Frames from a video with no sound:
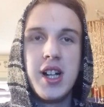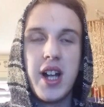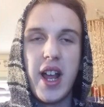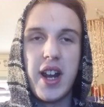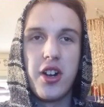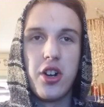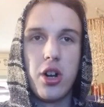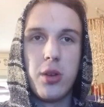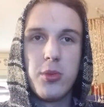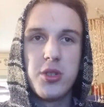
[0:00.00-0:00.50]

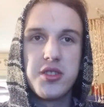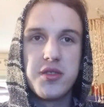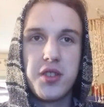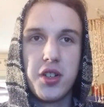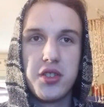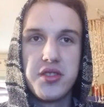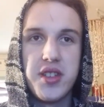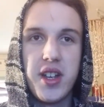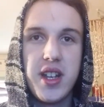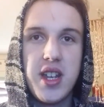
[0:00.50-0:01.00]
and it almost
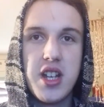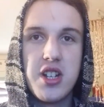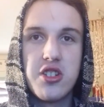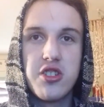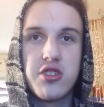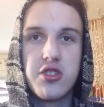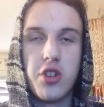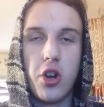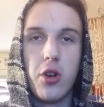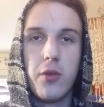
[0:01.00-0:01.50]
feels like he
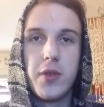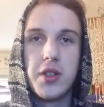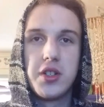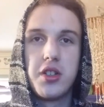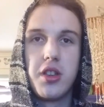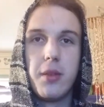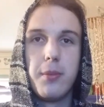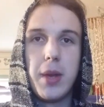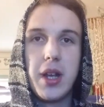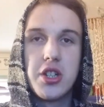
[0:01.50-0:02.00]
just dove
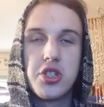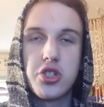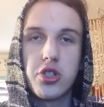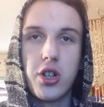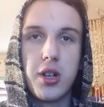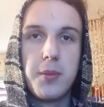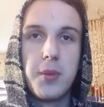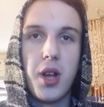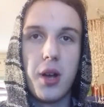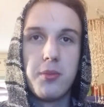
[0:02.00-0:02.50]
into the
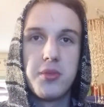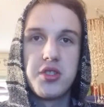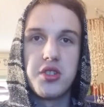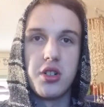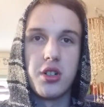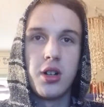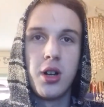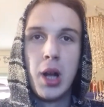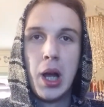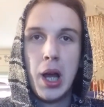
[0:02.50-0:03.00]
mainstream
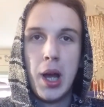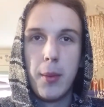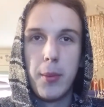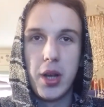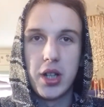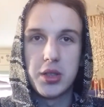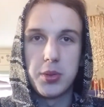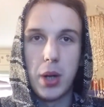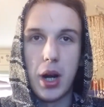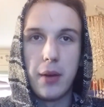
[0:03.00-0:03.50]
dumpster,
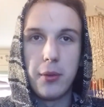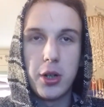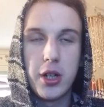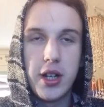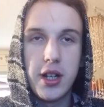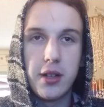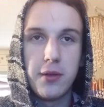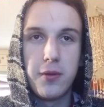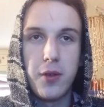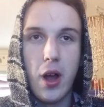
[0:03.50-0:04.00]
picked whatever
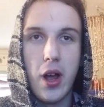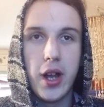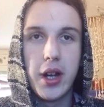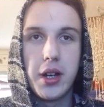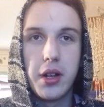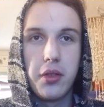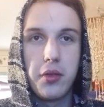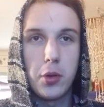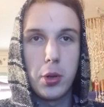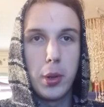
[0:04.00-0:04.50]
he could
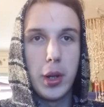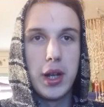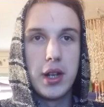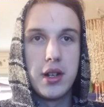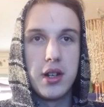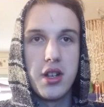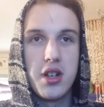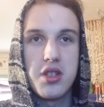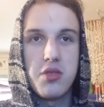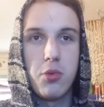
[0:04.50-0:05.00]
find, and threw it
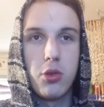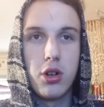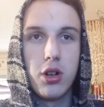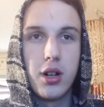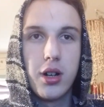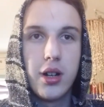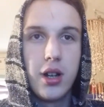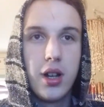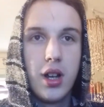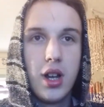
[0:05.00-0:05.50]
into his
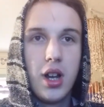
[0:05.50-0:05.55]
work.